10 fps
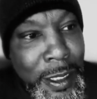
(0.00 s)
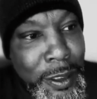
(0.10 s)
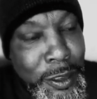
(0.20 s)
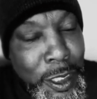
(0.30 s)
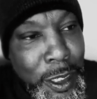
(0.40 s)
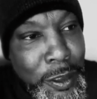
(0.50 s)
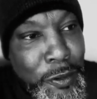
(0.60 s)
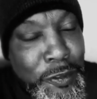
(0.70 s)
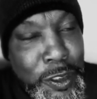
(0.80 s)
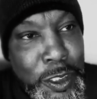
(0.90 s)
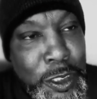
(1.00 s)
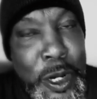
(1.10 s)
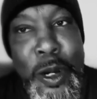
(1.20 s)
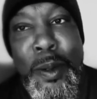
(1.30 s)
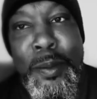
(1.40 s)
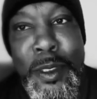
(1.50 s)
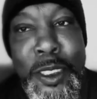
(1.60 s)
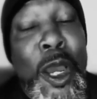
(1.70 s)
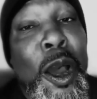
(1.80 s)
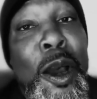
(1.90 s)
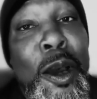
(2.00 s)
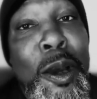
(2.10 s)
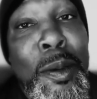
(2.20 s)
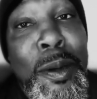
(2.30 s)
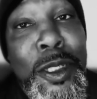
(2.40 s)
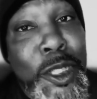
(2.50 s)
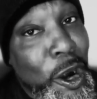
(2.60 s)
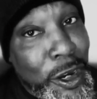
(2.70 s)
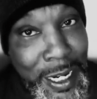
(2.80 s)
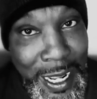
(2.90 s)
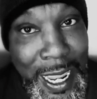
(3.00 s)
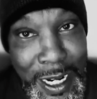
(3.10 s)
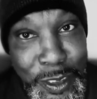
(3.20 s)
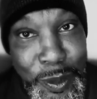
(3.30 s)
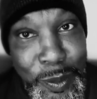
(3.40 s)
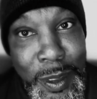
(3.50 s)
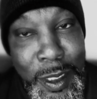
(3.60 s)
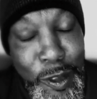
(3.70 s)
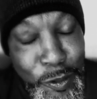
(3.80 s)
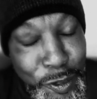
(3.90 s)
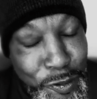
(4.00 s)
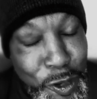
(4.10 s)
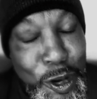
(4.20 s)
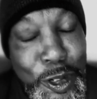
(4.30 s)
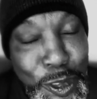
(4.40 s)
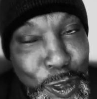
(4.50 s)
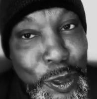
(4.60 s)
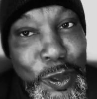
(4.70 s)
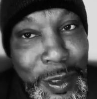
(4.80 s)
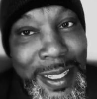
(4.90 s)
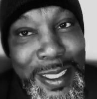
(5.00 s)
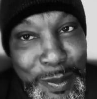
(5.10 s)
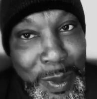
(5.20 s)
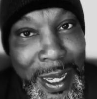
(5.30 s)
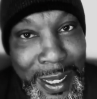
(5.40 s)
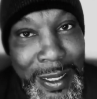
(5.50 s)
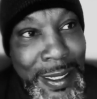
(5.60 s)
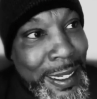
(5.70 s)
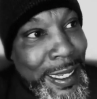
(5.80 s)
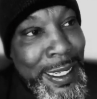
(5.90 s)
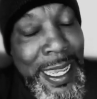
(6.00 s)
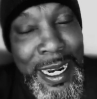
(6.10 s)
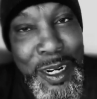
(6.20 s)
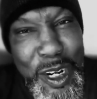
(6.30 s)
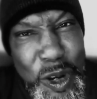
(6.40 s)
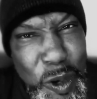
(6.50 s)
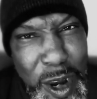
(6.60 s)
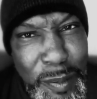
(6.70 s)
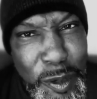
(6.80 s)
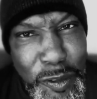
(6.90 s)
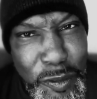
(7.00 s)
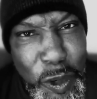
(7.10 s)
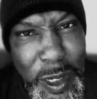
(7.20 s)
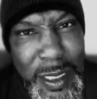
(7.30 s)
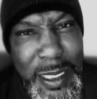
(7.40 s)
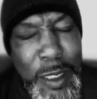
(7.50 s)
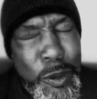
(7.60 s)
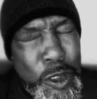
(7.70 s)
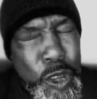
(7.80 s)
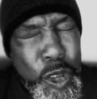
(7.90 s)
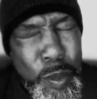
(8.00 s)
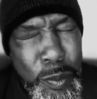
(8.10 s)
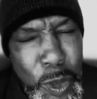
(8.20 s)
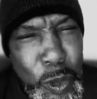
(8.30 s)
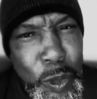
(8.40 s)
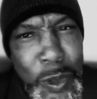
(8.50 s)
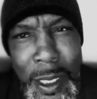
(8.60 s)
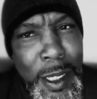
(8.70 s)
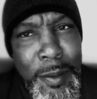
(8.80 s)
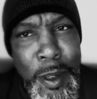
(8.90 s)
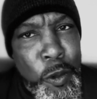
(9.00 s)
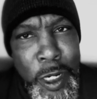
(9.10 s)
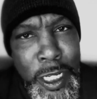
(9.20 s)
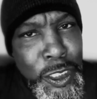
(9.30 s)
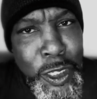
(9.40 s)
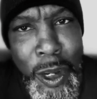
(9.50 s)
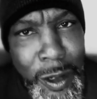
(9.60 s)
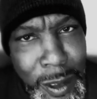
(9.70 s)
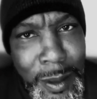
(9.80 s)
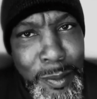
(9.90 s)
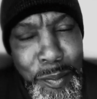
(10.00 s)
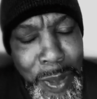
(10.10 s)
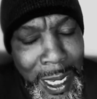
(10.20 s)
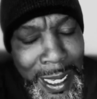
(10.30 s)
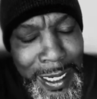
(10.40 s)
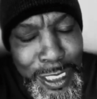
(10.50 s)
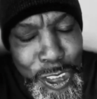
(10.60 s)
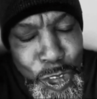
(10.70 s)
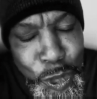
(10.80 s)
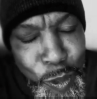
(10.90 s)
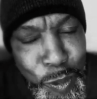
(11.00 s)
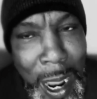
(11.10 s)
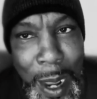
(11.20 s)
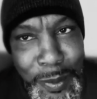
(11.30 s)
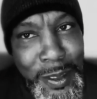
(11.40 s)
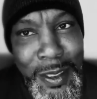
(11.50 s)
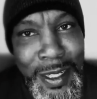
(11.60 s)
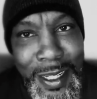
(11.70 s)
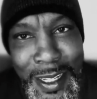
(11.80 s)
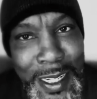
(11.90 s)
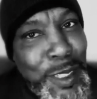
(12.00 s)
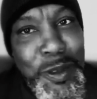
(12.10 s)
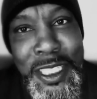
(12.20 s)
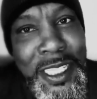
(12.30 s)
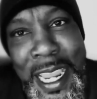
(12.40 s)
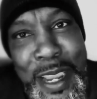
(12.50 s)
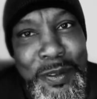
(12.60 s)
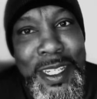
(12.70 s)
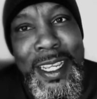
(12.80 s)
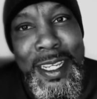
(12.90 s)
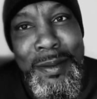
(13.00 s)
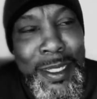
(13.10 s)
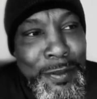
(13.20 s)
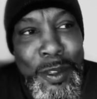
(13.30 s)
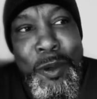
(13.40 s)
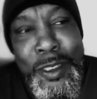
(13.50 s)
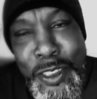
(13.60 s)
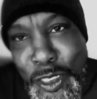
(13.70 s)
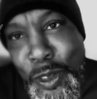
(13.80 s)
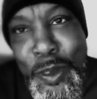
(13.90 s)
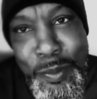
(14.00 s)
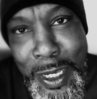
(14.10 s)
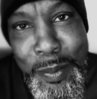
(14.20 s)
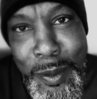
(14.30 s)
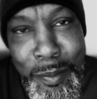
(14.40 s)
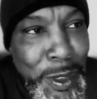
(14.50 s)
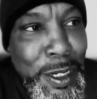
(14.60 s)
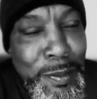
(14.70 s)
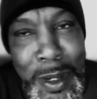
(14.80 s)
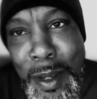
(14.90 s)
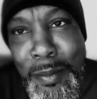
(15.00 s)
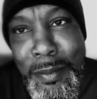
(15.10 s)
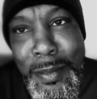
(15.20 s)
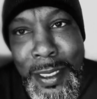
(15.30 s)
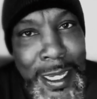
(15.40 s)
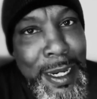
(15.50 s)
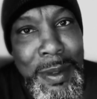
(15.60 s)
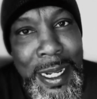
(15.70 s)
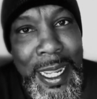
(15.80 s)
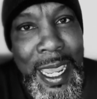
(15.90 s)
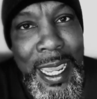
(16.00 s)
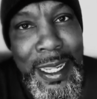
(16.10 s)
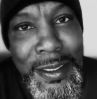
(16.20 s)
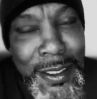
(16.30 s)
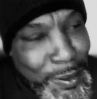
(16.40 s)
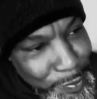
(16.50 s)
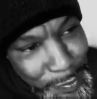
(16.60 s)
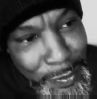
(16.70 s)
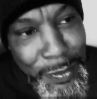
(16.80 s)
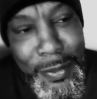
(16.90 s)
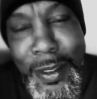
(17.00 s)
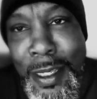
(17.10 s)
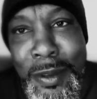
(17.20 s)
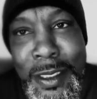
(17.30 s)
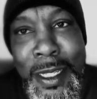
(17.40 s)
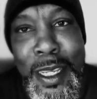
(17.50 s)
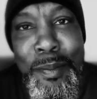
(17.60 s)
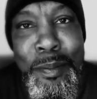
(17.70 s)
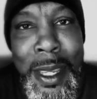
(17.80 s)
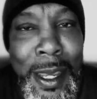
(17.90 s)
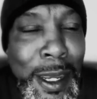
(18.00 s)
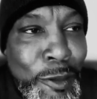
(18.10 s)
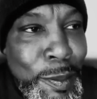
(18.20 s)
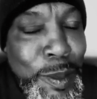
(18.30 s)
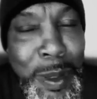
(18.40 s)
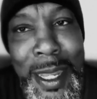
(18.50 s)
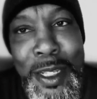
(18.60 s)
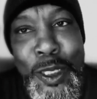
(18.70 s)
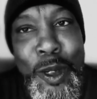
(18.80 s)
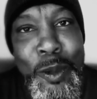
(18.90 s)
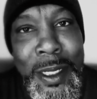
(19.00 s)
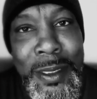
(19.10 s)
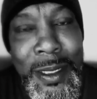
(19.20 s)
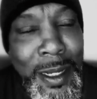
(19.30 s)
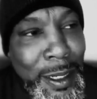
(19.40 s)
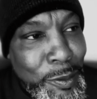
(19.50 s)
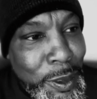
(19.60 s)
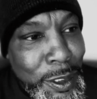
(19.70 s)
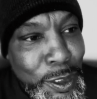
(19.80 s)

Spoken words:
The term tall, dark, and handsome refers to this man. He had an incredible voice. He was smooth. And when he talked, panties dropped. That's what Shaft did. If he wasn't shooting people and beating them up, kicking them in their ass, he was taking women's panties off with his